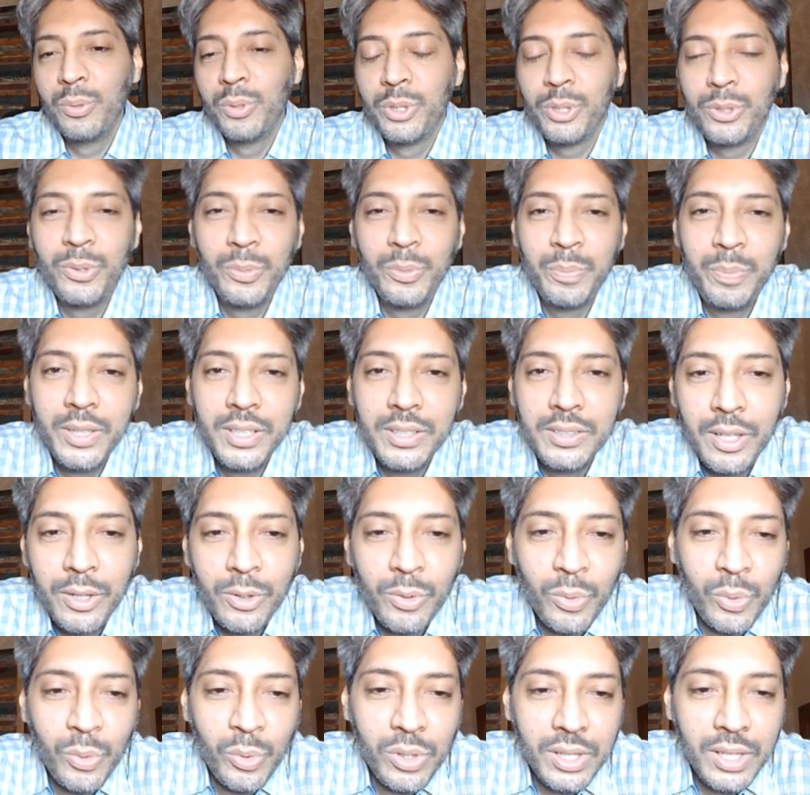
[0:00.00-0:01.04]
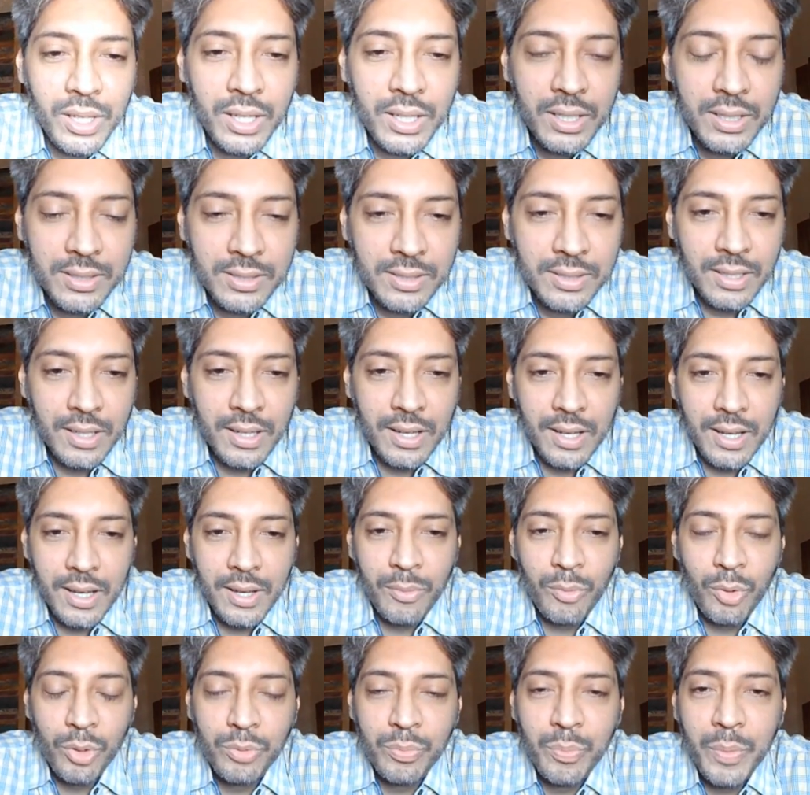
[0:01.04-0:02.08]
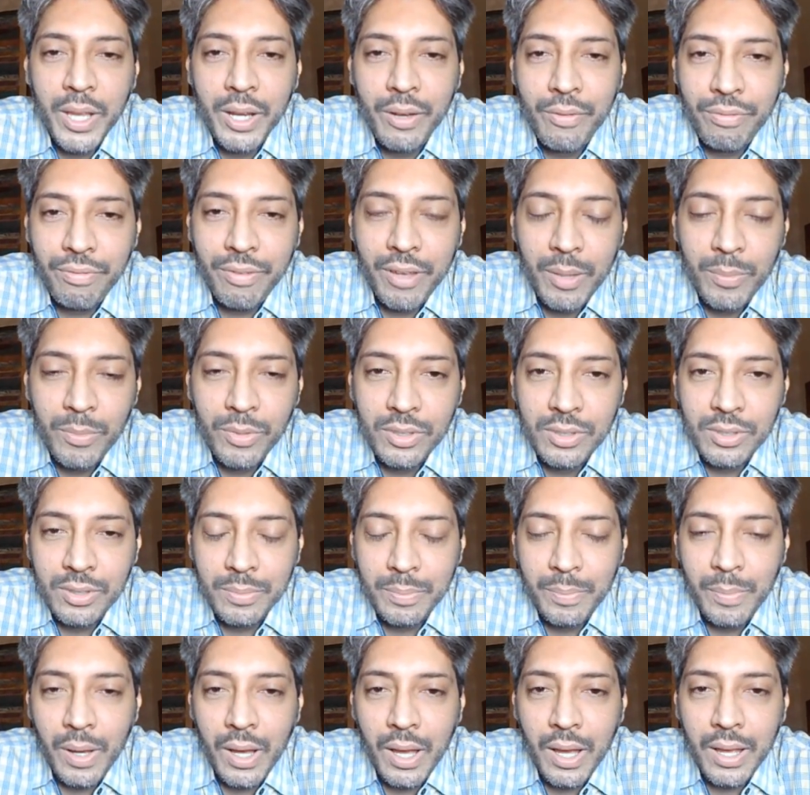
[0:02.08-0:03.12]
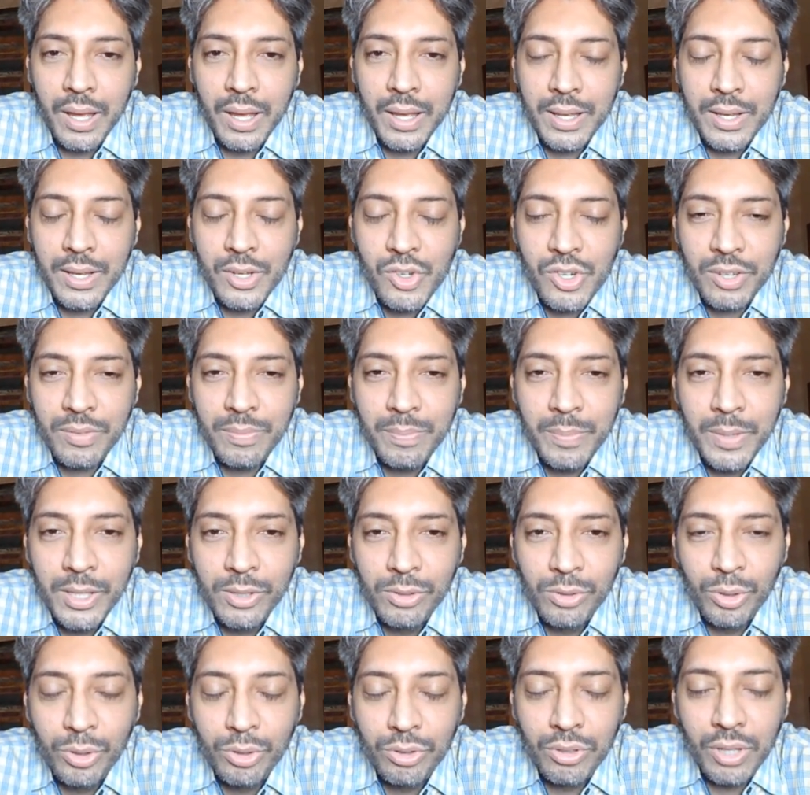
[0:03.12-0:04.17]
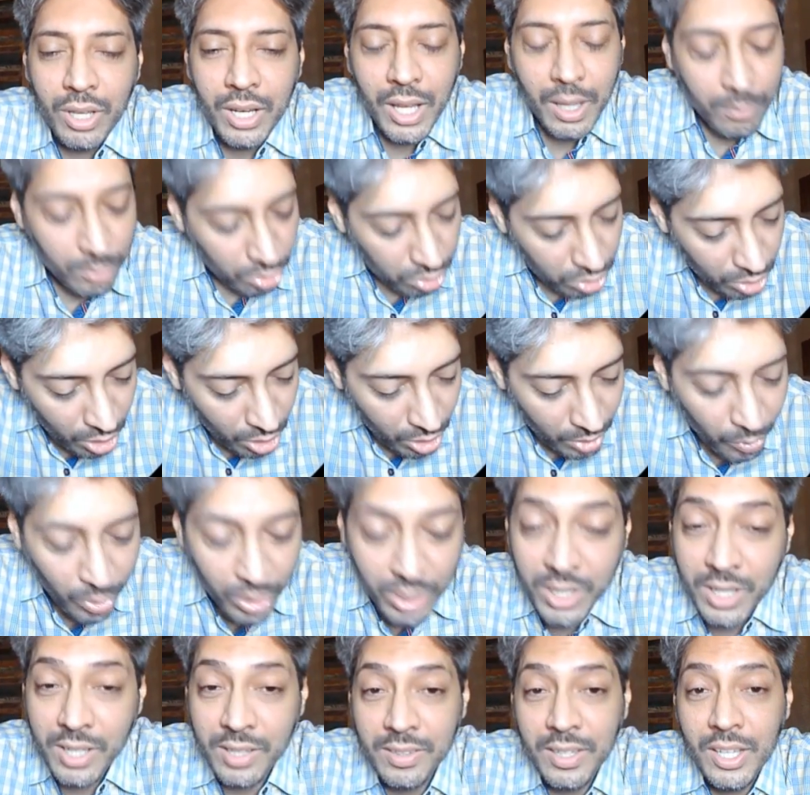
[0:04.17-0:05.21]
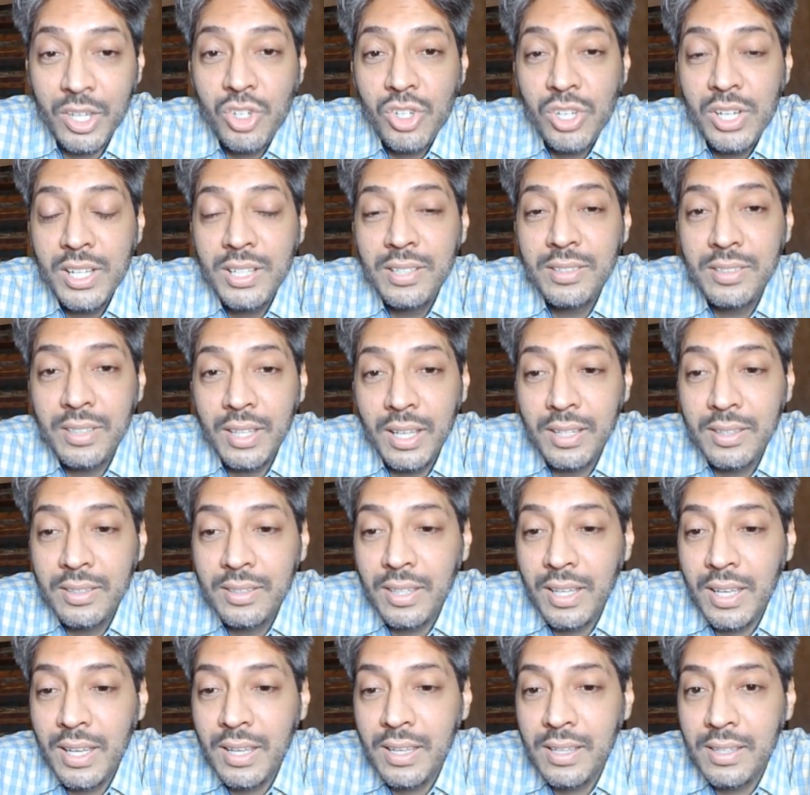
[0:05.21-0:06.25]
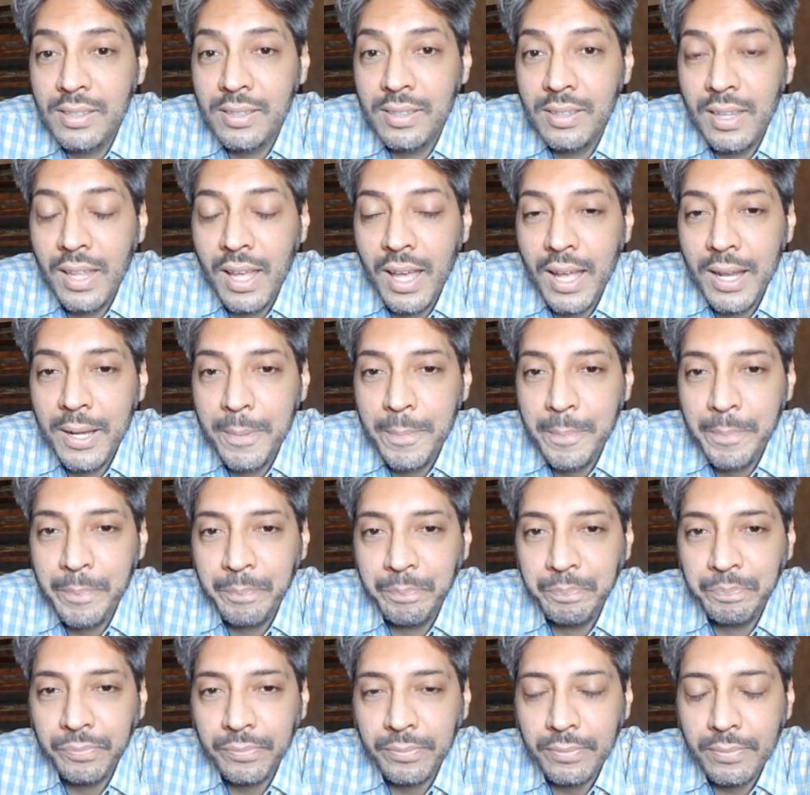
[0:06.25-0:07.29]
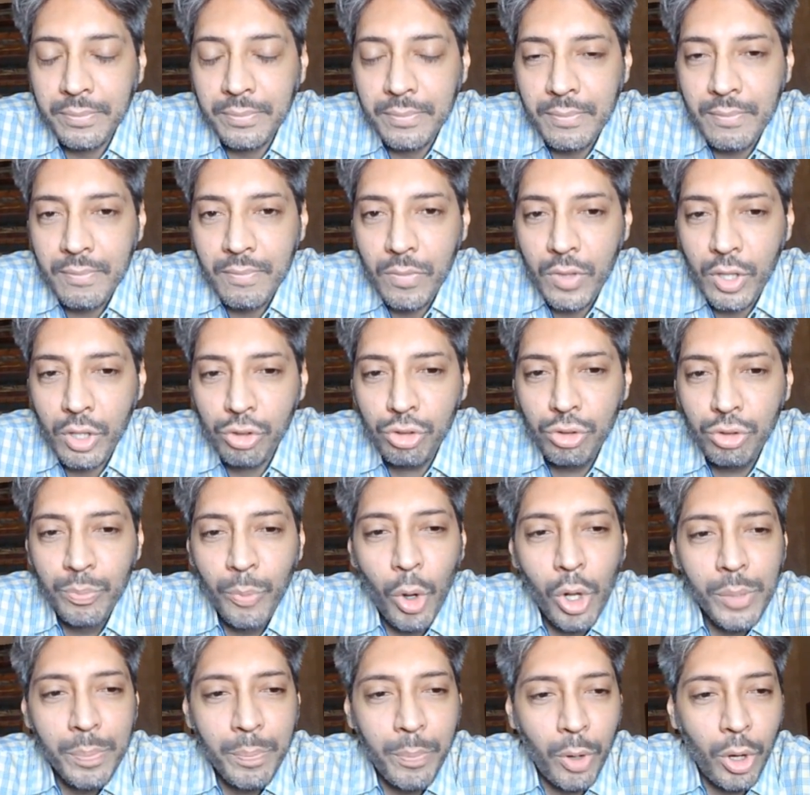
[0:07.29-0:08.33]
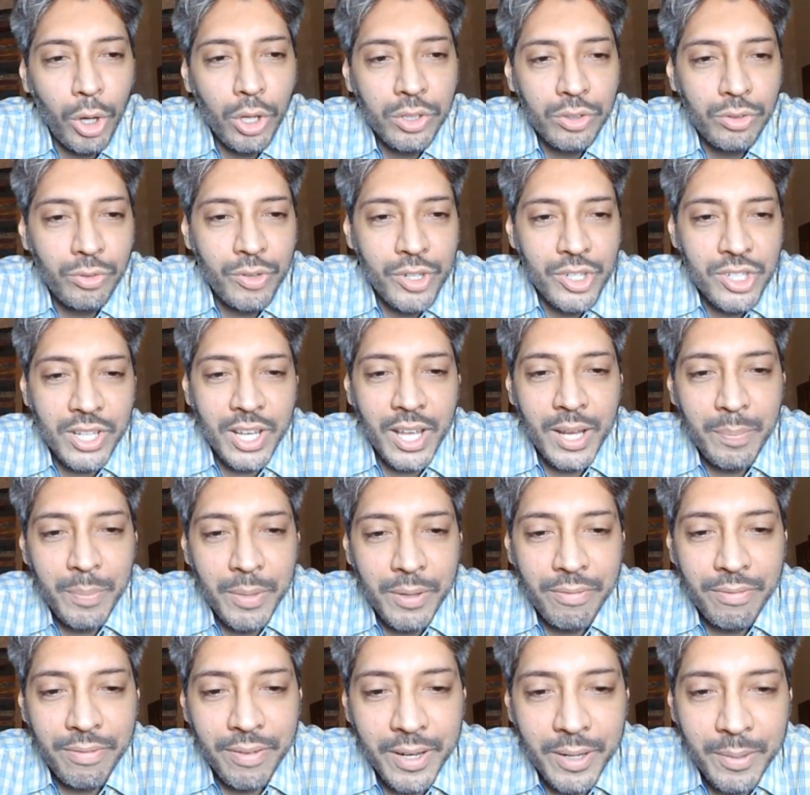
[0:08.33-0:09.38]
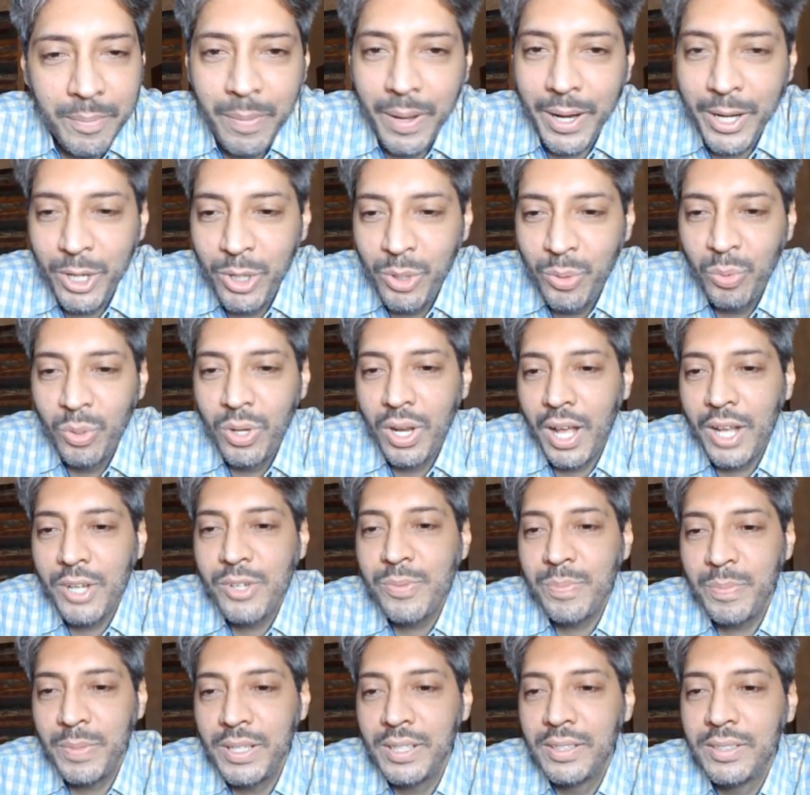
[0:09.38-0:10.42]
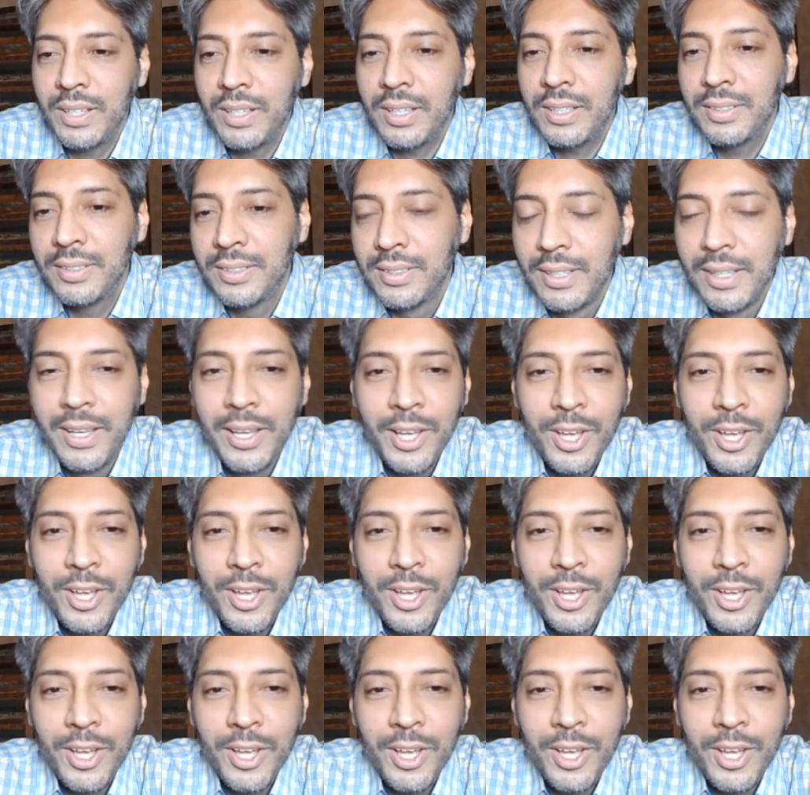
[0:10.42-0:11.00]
rule. The two pizza rule was made famous by Jeff Bezos and Amazon. What it essentially says is that small pods which can be fed by two large pizzas